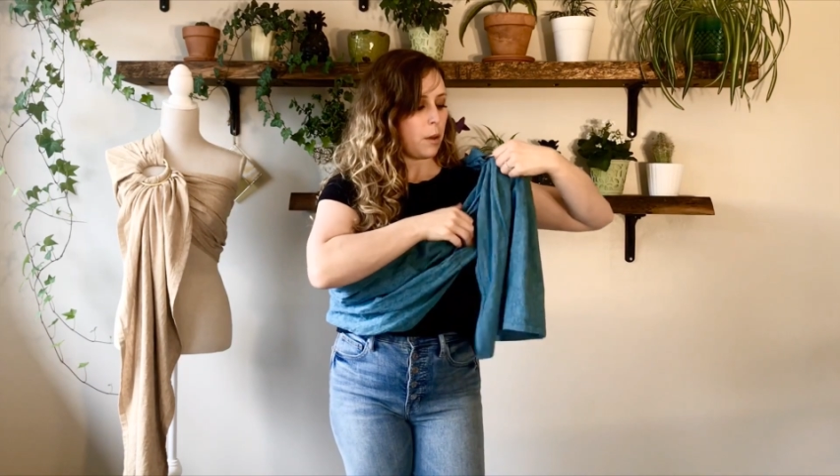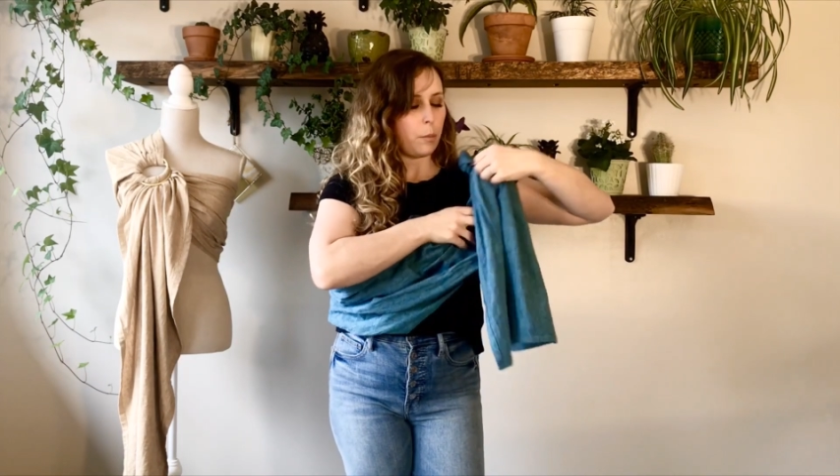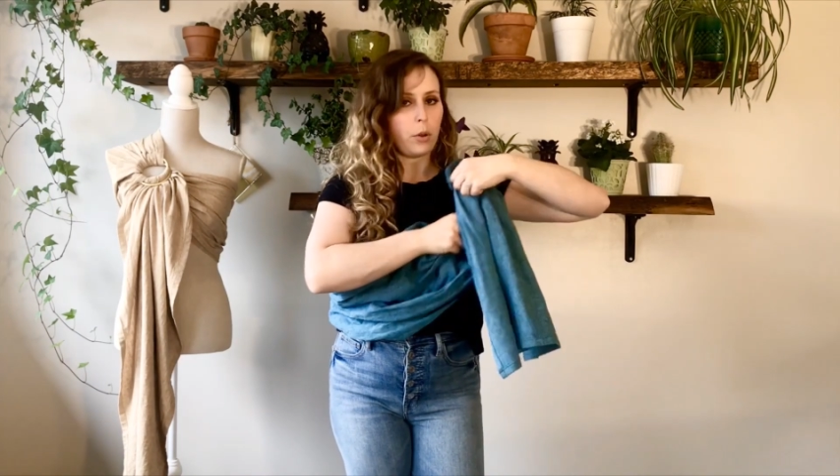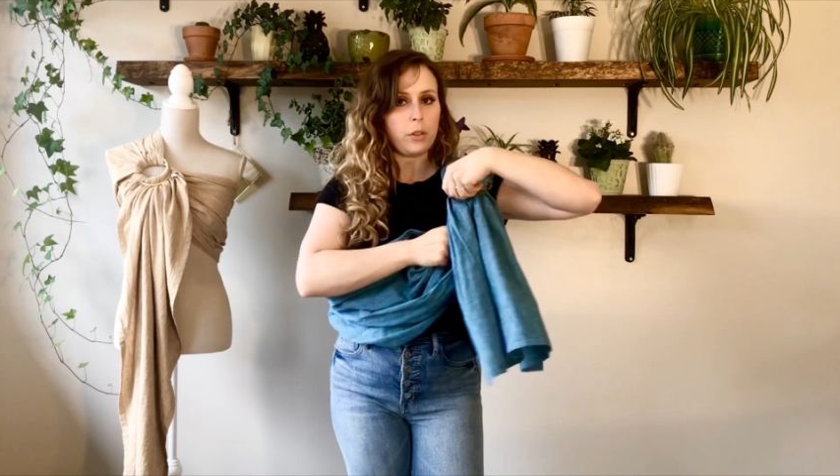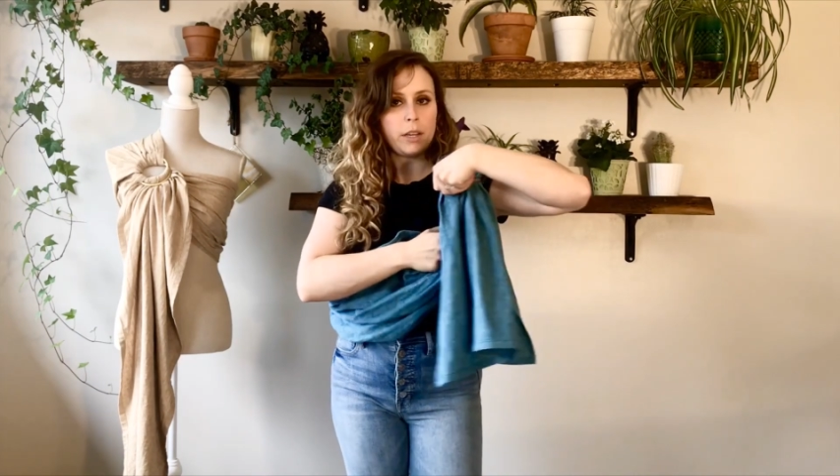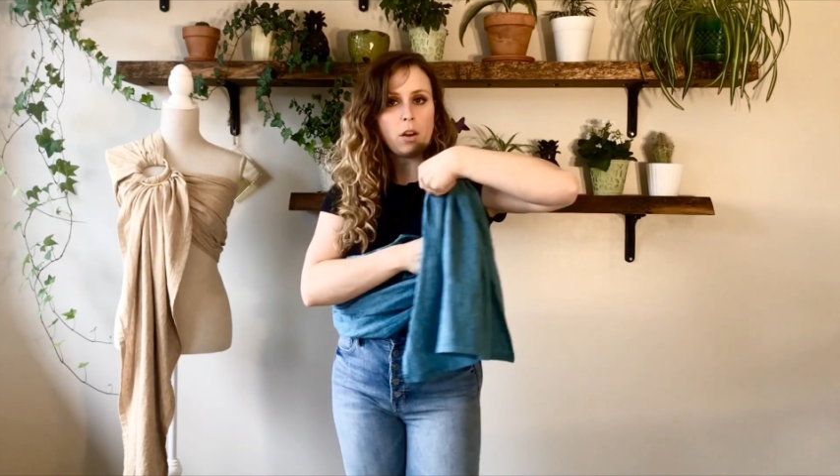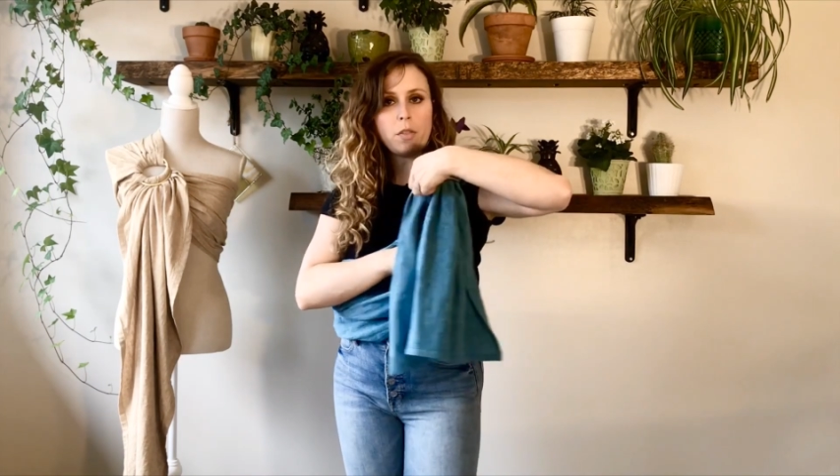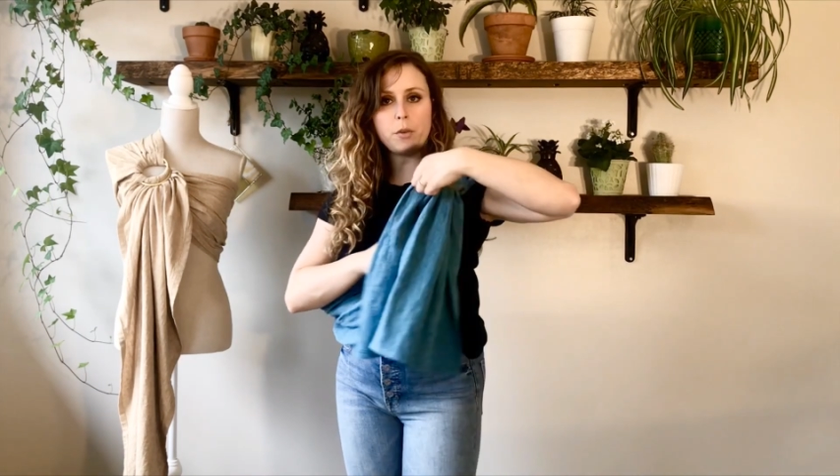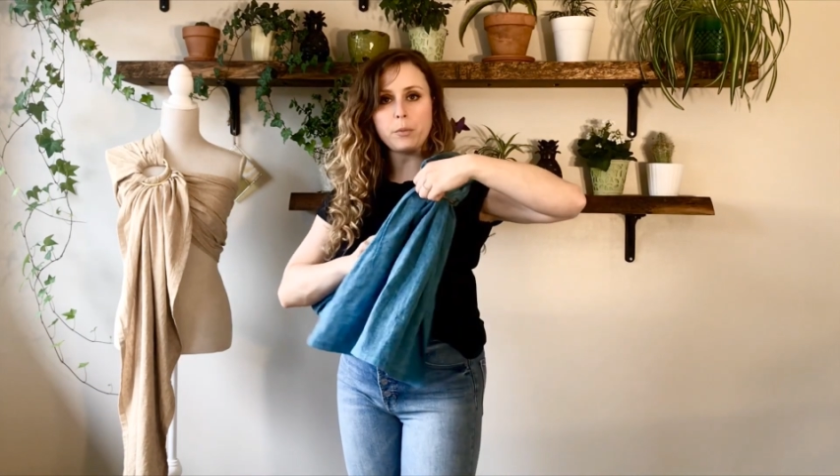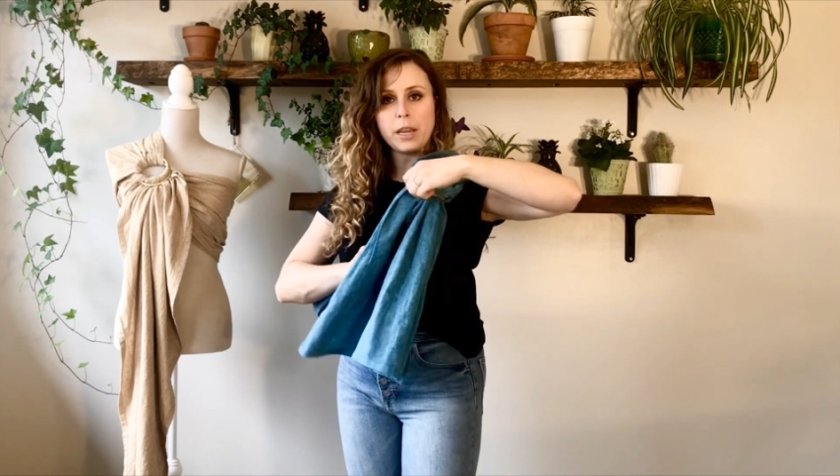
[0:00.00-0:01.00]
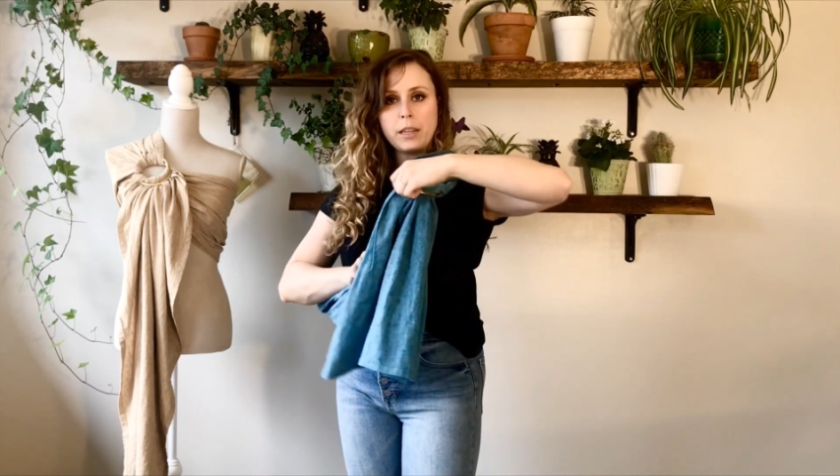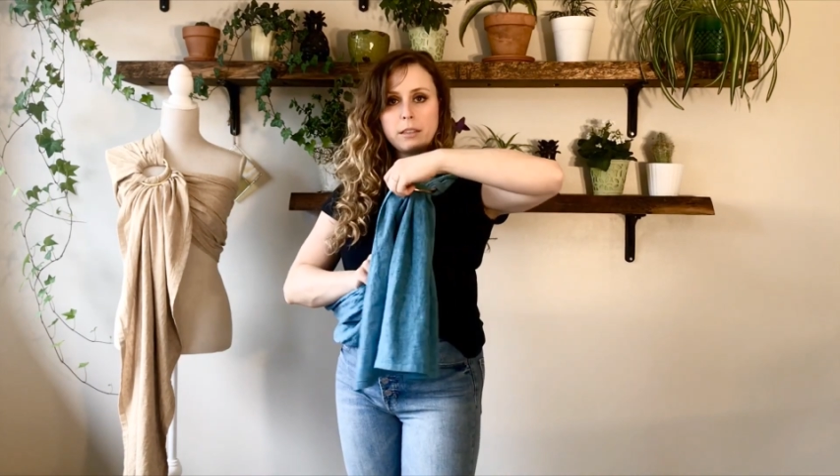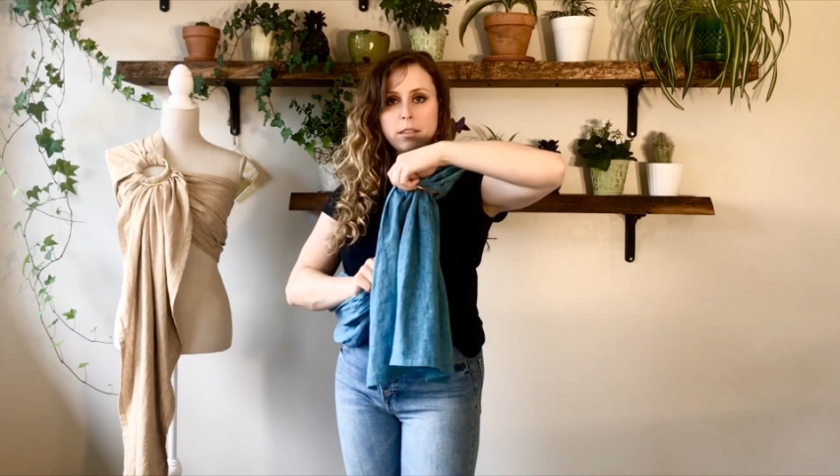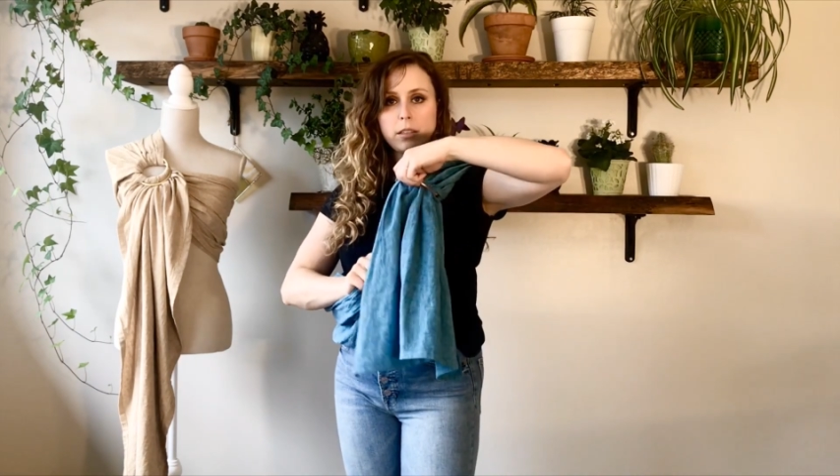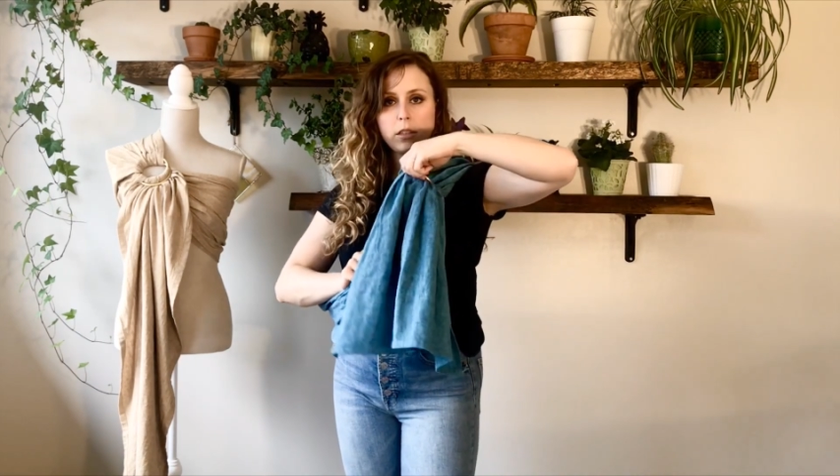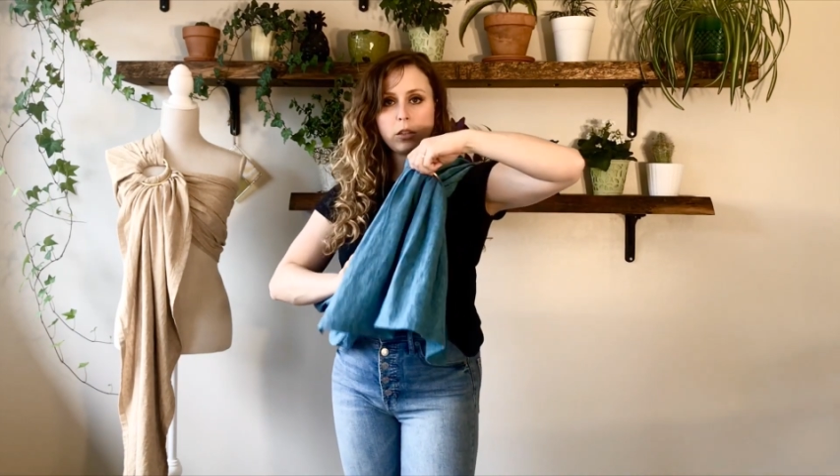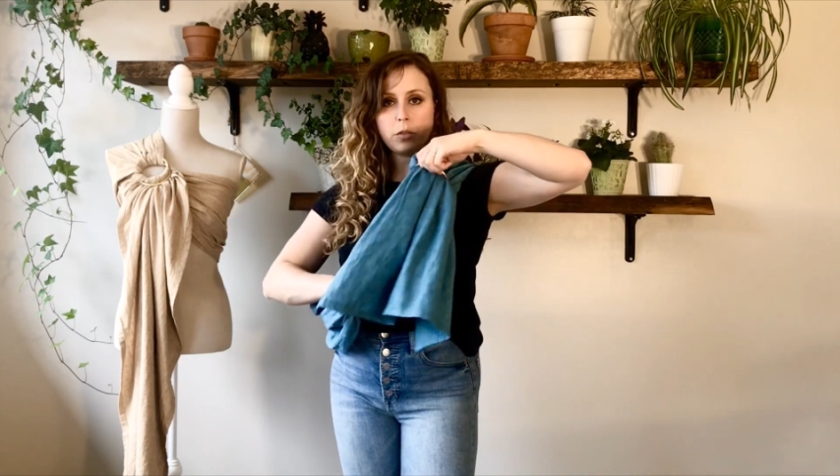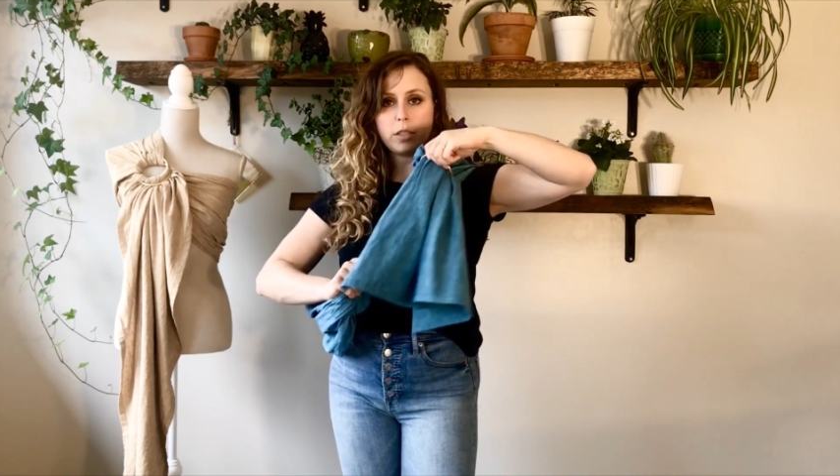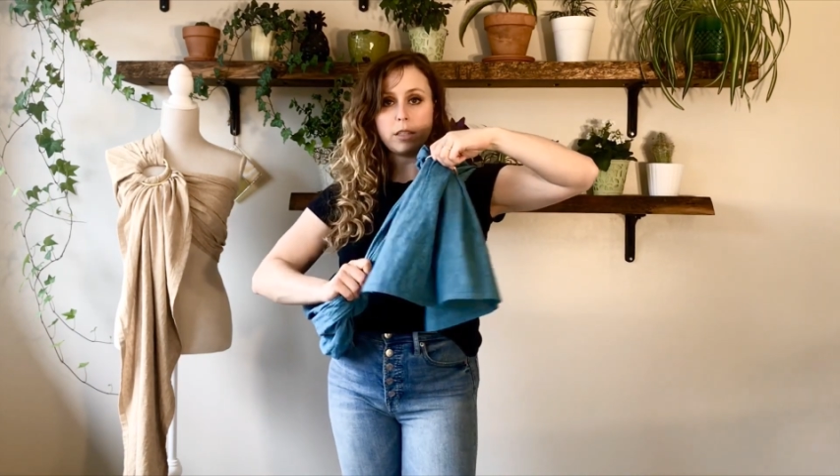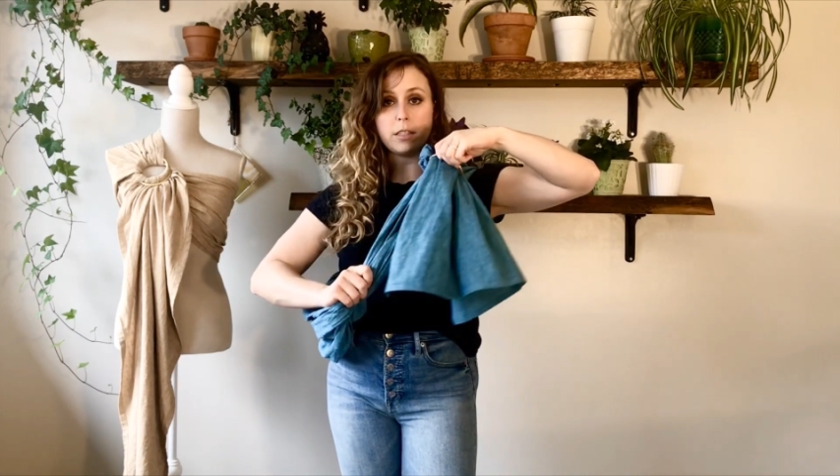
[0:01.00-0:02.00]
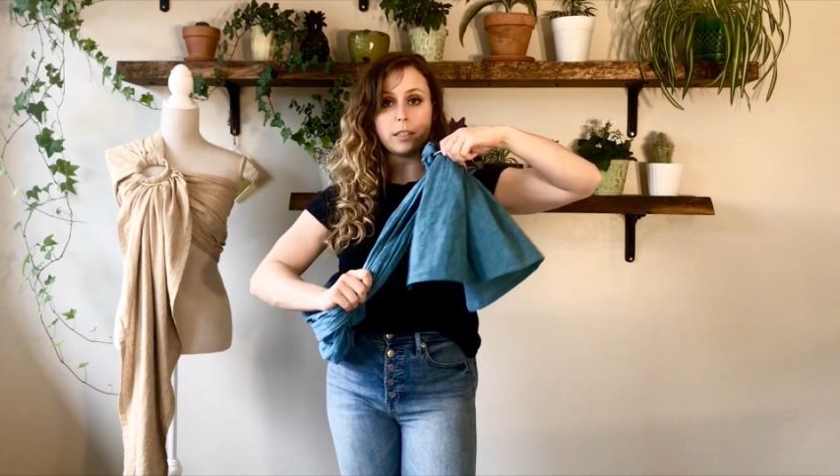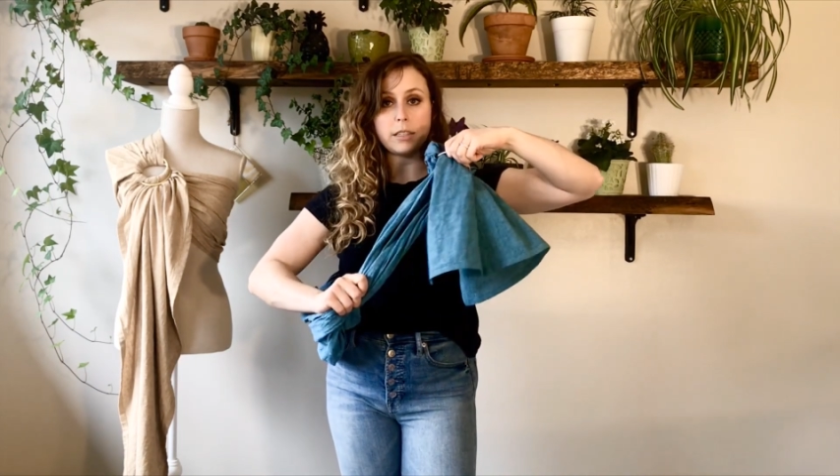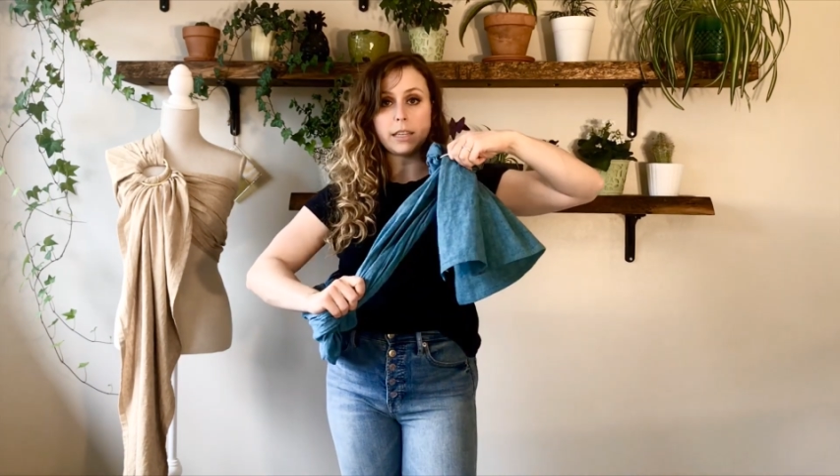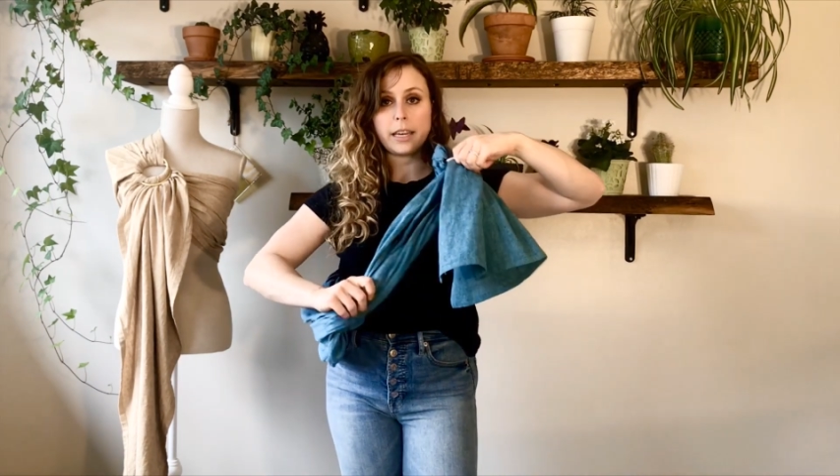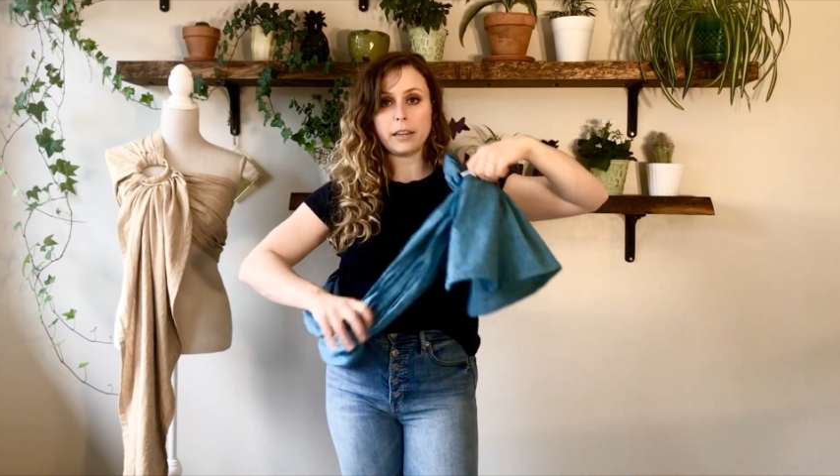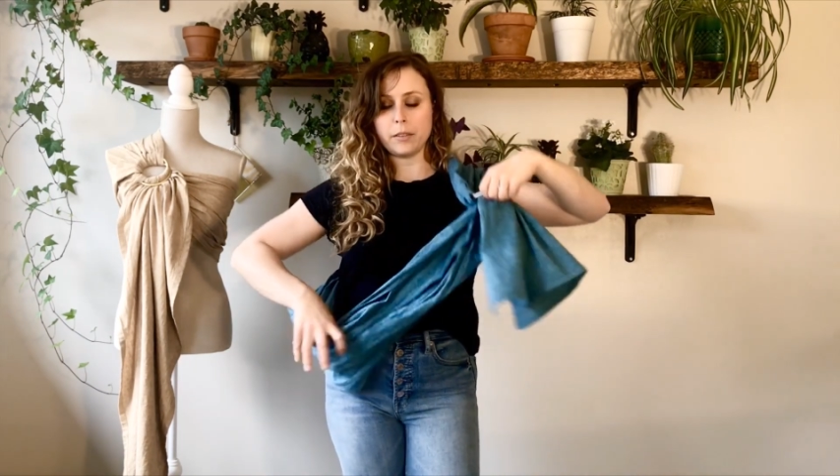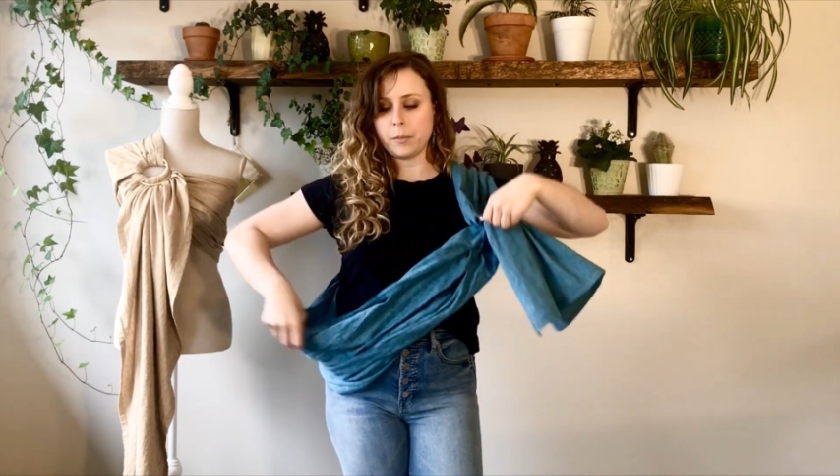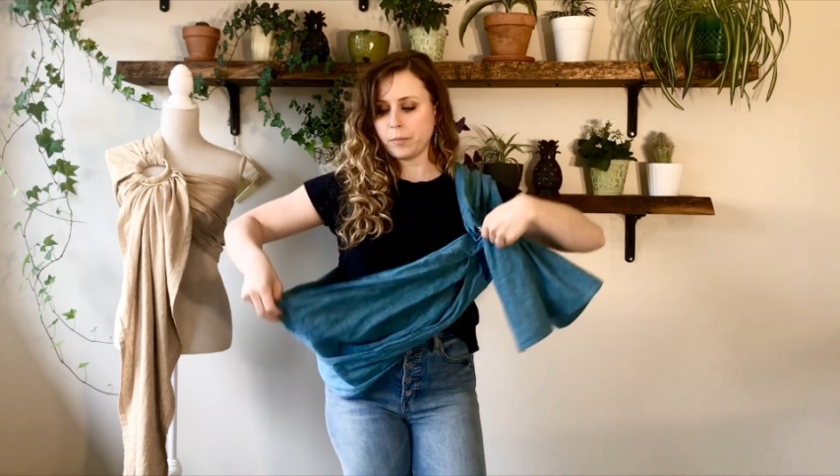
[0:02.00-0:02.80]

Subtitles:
pulling on the rings to loosen the sling,